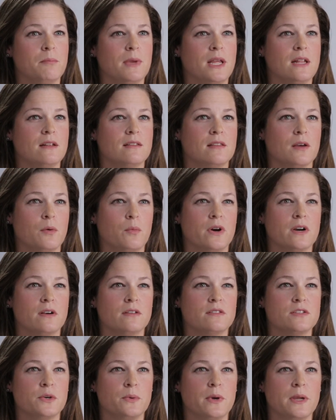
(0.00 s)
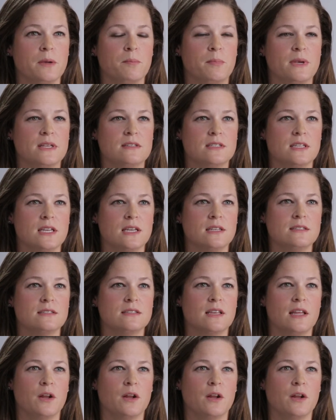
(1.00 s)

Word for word: means that we're doing business